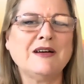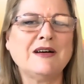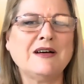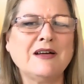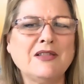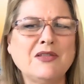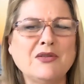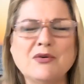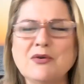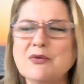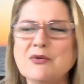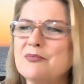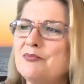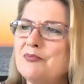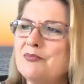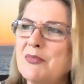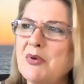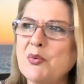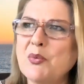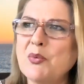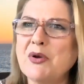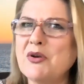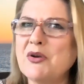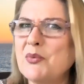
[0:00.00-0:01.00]
I thought, hmm.
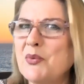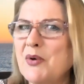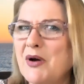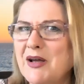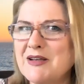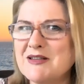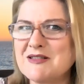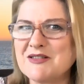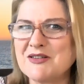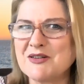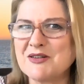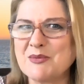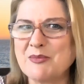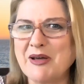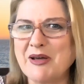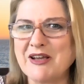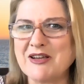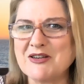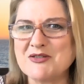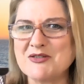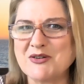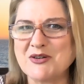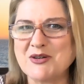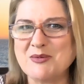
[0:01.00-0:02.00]
I wonder why he's going to make
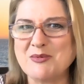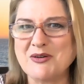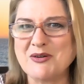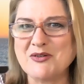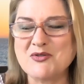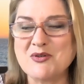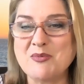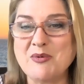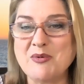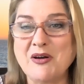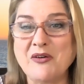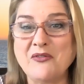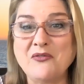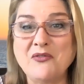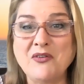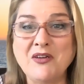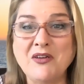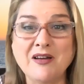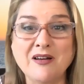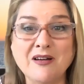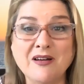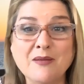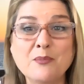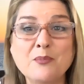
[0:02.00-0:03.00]
a documentary about
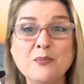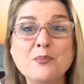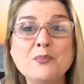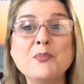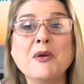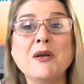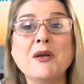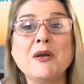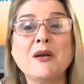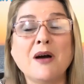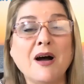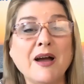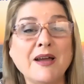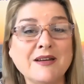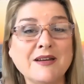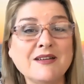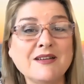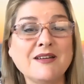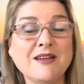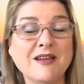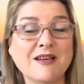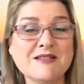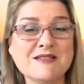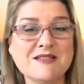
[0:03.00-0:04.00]
fear,
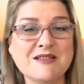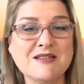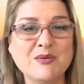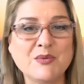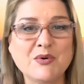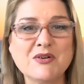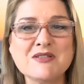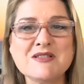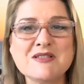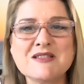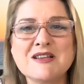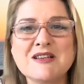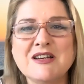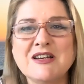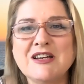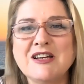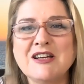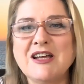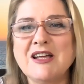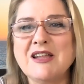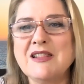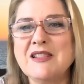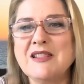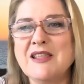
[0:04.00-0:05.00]
guided as he was.
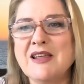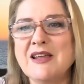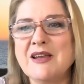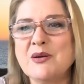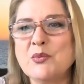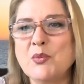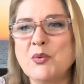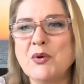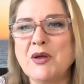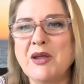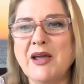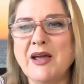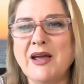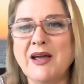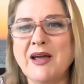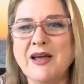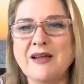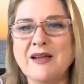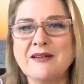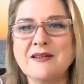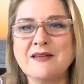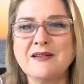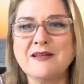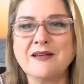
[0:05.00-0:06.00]
And then we
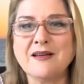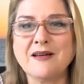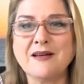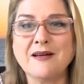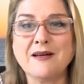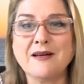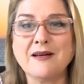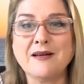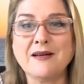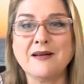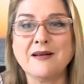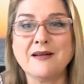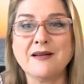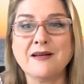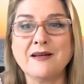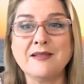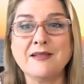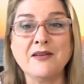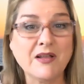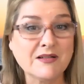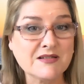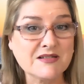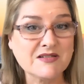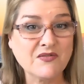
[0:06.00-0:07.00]
had uh, the
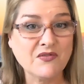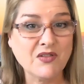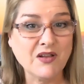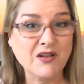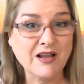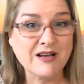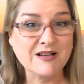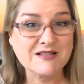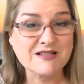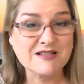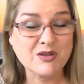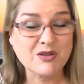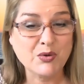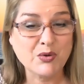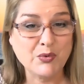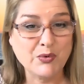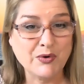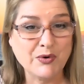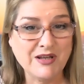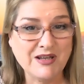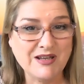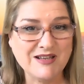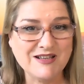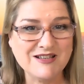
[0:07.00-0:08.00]
events of the last
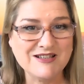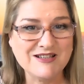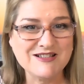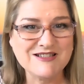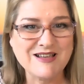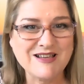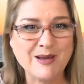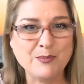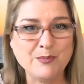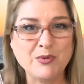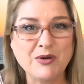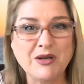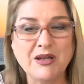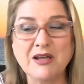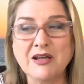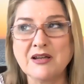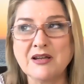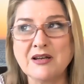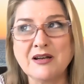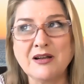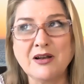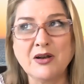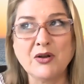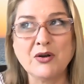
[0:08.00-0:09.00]
three years happening,
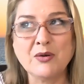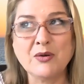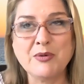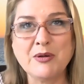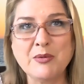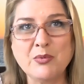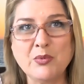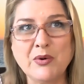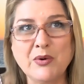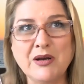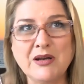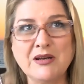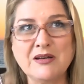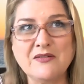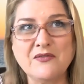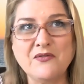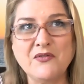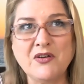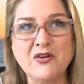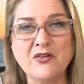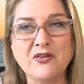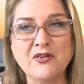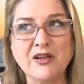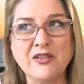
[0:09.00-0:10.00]
and a lot of people went into
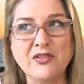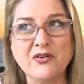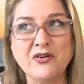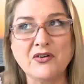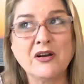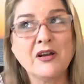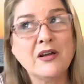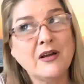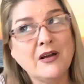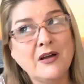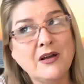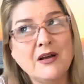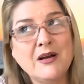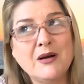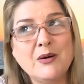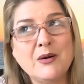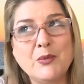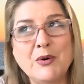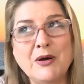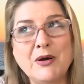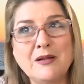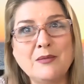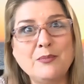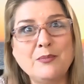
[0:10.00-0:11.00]
fear. And I thought,
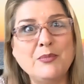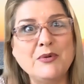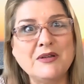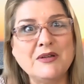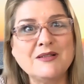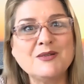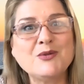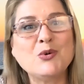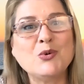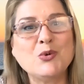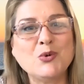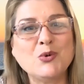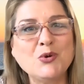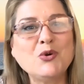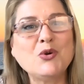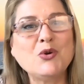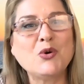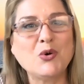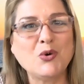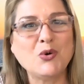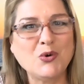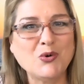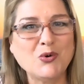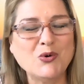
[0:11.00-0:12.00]
well, Bill, good
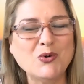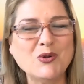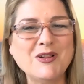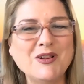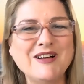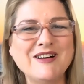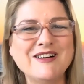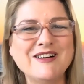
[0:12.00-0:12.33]
call,